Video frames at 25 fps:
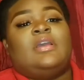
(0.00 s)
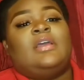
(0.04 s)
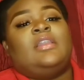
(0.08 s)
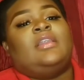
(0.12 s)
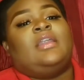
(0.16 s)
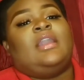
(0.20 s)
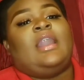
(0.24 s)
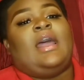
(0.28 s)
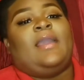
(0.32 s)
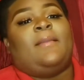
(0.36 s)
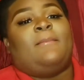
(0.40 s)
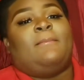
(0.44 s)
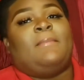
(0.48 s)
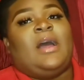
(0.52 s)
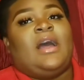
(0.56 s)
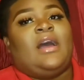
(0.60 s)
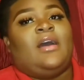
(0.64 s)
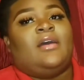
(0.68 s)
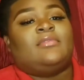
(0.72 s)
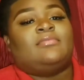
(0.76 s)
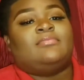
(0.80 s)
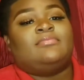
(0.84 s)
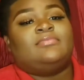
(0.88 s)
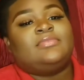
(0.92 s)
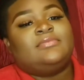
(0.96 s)
Look like
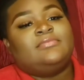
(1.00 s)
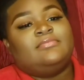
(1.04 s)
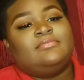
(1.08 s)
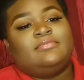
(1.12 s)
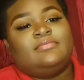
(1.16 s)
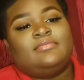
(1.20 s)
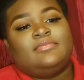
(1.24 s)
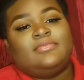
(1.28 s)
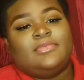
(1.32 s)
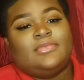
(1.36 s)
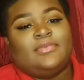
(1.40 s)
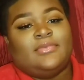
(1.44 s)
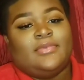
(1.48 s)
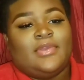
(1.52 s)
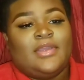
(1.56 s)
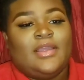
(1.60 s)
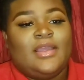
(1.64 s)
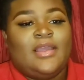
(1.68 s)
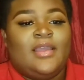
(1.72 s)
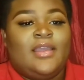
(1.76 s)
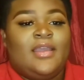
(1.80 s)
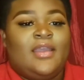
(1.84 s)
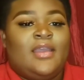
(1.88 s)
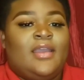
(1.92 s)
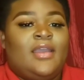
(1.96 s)
mop.
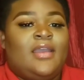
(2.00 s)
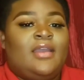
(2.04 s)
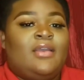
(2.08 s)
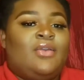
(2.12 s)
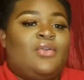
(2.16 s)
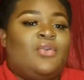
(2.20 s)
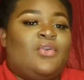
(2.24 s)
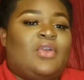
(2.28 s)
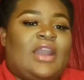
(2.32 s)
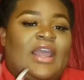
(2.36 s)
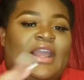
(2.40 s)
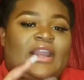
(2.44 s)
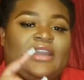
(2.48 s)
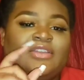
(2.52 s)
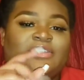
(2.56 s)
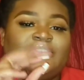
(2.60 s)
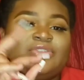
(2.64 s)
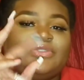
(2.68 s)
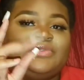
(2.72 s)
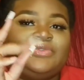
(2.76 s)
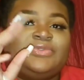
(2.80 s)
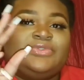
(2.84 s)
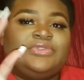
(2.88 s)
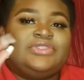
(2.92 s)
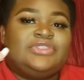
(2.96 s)
Or like
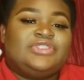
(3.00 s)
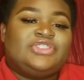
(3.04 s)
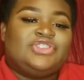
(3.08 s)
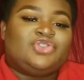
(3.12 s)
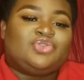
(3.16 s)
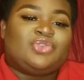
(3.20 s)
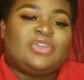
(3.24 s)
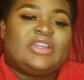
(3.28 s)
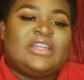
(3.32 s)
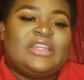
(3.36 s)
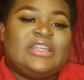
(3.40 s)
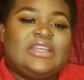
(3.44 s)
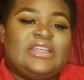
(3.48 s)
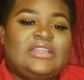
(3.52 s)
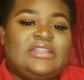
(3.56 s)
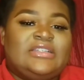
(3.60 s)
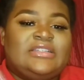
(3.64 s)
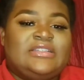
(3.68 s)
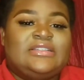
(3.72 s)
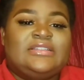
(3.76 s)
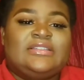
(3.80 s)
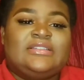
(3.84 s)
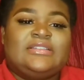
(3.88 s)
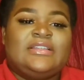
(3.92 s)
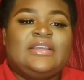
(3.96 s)
little
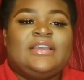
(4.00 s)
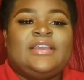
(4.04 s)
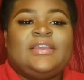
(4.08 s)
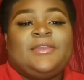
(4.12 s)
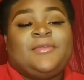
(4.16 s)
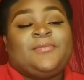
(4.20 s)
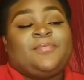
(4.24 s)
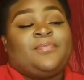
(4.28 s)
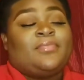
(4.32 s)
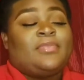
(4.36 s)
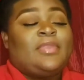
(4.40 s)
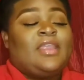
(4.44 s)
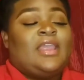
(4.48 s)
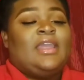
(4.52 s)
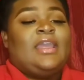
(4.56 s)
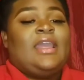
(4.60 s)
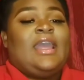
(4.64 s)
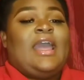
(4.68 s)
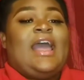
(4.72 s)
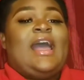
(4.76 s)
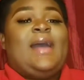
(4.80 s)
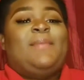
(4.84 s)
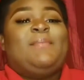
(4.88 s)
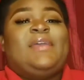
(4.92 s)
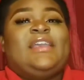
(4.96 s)
strigglies. I'm